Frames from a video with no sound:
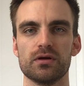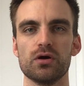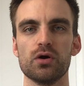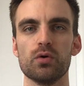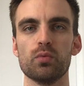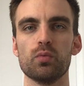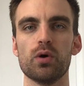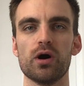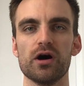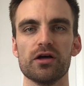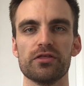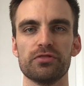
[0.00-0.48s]

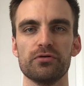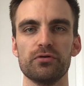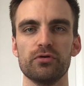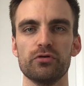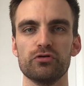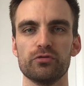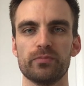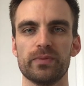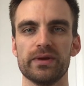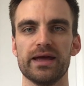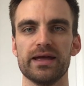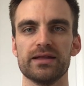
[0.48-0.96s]
What I thought
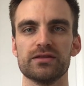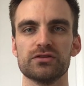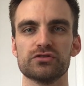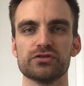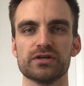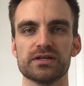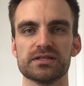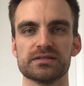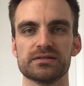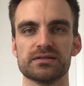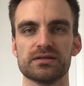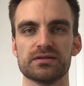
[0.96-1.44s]
it would be
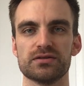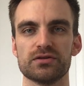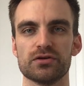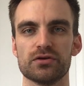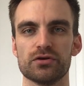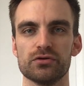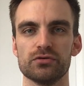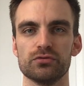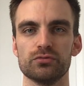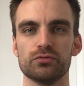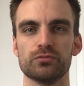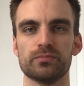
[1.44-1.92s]
interesting to
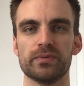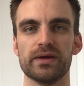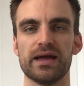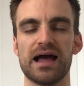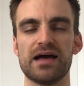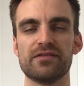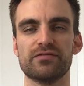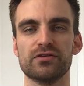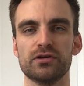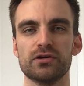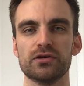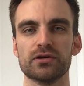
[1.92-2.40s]
do would be
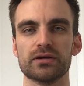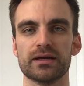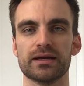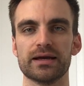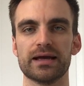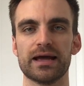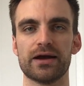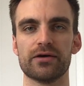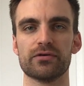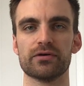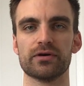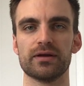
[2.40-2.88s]
have a look
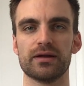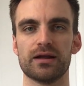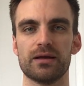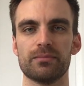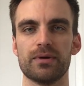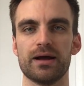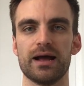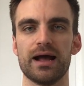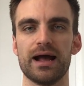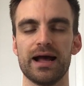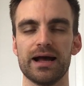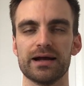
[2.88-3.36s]
and calculate
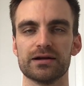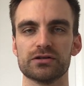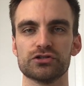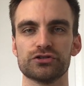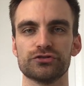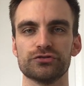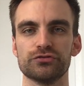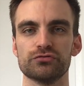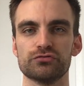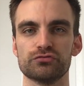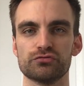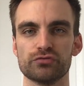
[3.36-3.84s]
my
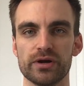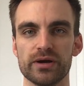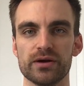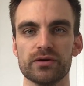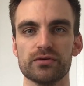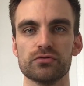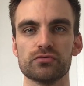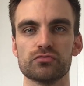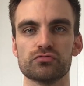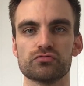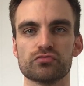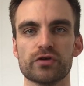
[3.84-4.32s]
actual
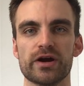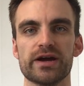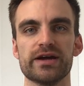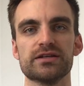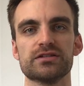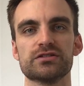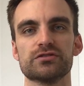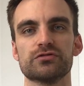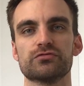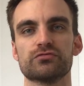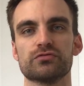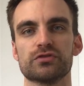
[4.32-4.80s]
real
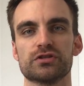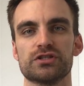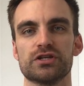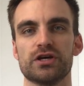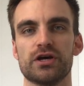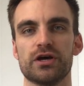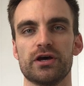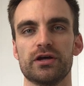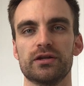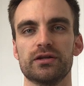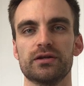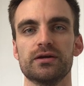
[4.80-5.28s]
rate of
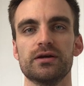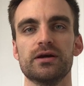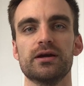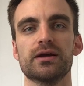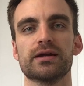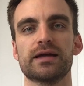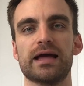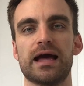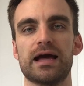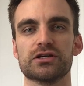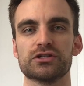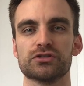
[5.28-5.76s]
return,
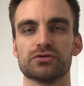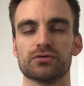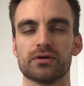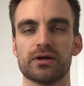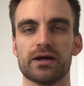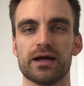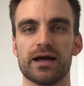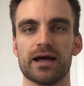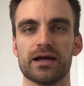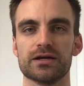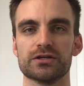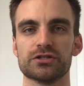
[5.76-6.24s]
cash on
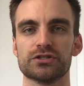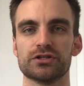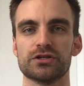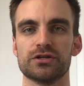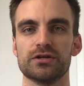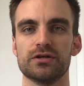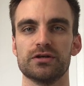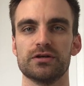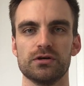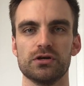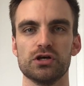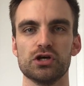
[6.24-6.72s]
cash.
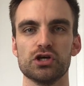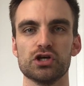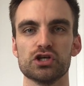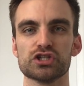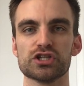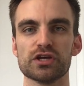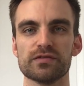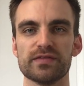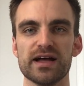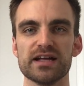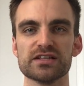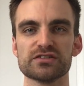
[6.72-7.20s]

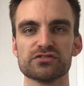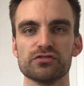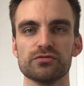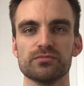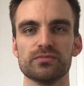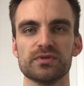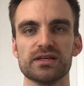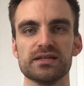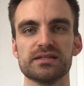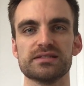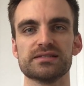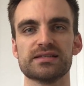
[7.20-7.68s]
So that's
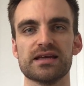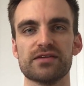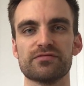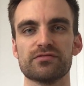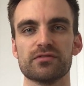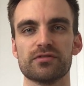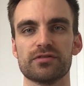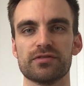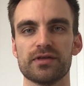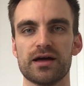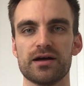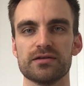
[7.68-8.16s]
from the
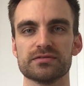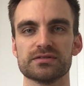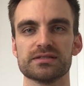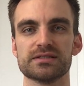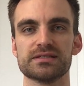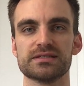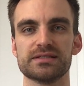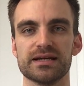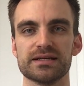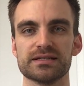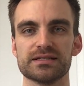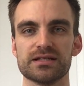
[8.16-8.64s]

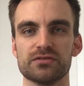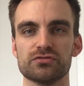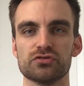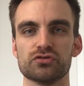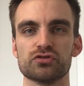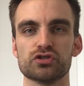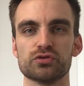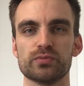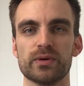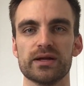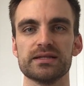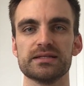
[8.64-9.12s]

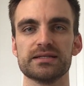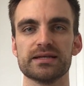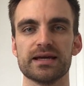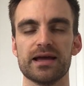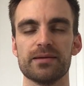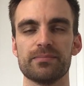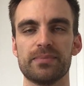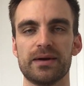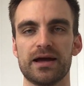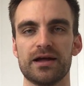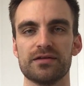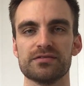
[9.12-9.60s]

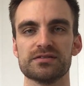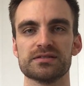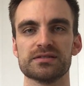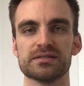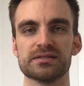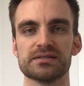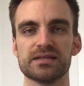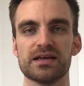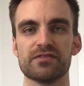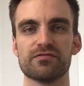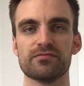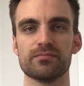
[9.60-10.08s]

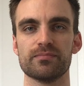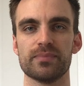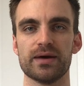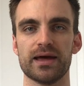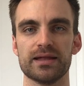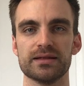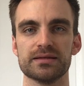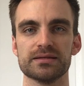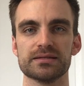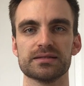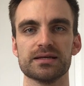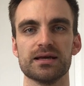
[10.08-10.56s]

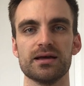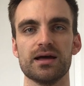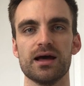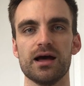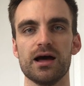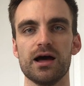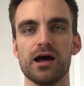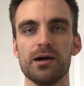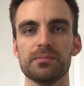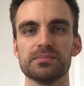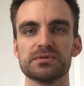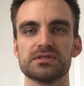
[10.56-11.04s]
£7,628.07
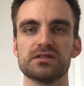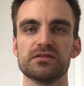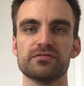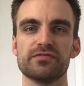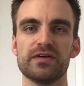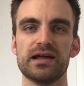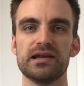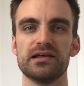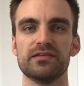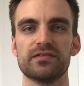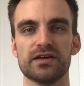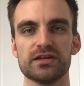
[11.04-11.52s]
up to the
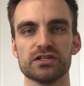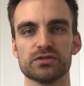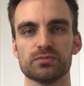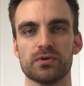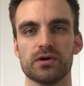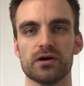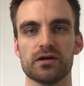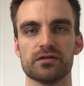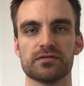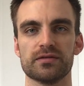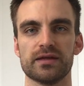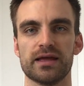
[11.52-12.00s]
value that it's
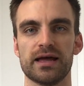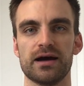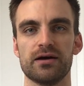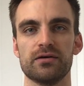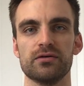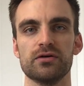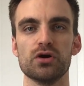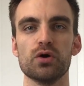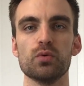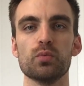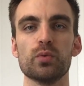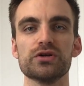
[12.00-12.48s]
worth
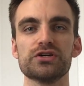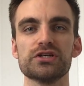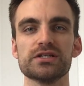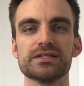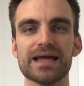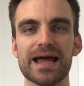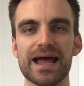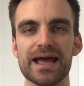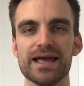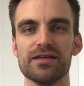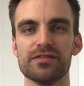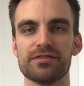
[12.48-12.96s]
now, which
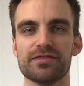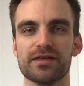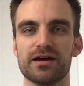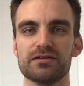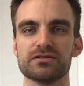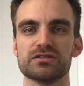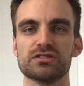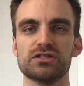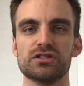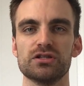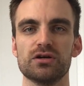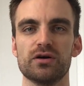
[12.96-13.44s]
is
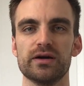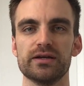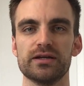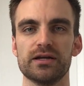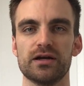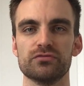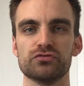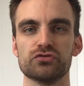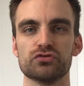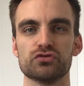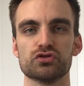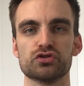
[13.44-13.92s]

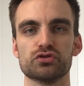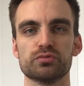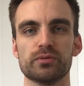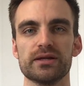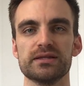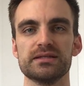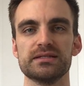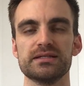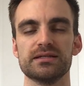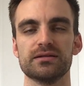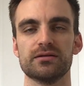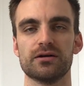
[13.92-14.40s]

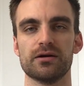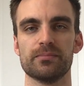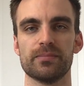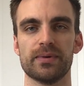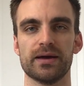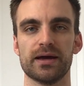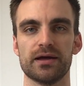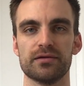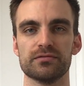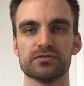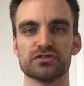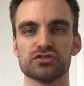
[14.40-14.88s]

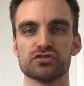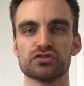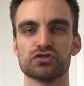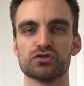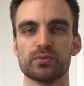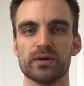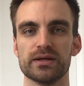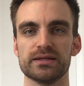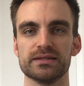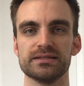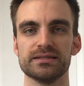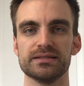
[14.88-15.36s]

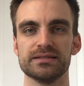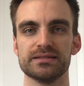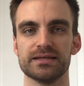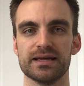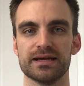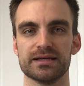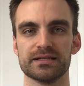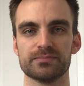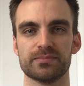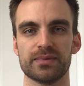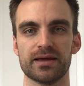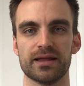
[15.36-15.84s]

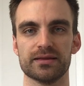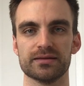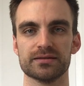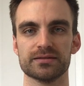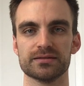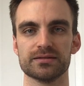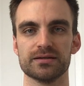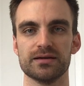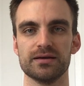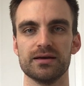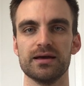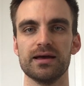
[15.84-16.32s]

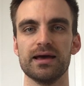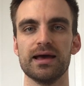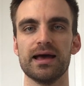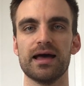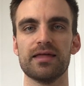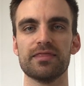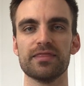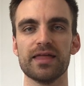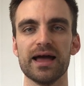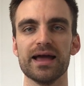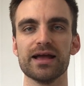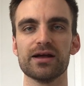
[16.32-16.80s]
£8,929.26.
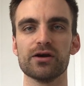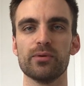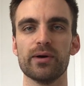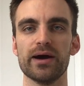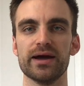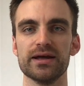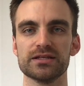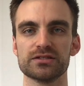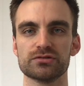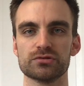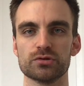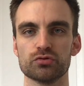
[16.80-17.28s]
And that
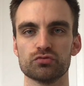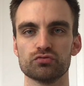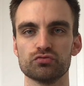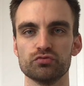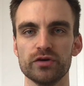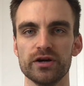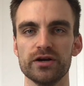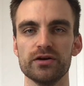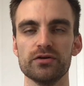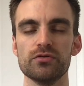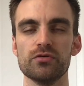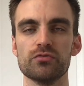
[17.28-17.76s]
equates to a
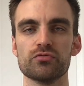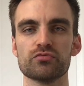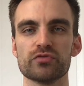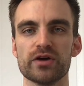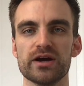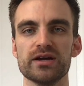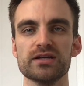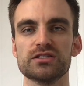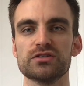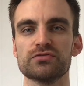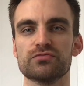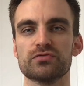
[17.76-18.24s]
real
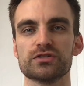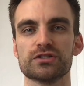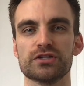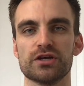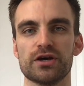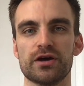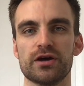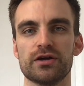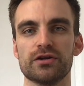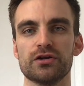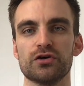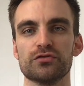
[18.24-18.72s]
rate of
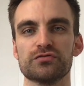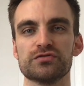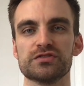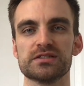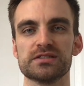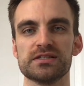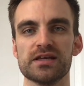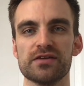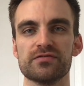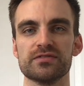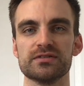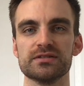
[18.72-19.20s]
return of
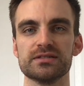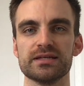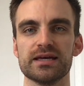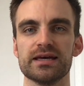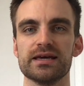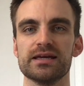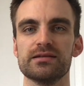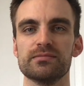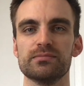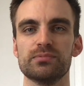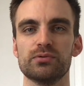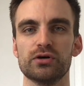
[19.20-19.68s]

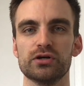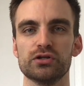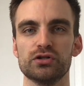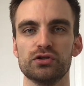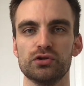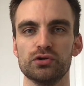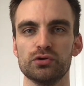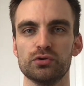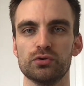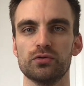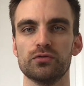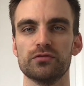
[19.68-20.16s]

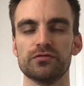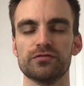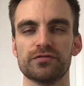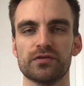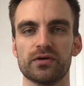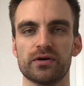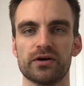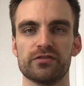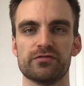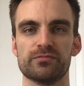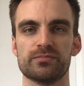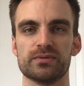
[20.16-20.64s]

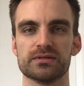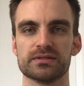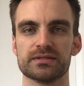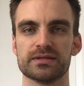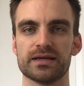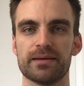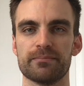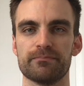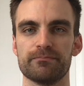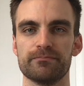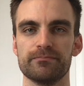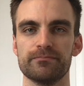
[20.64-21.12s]

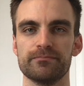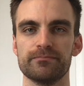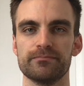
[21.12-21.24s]
17.05%.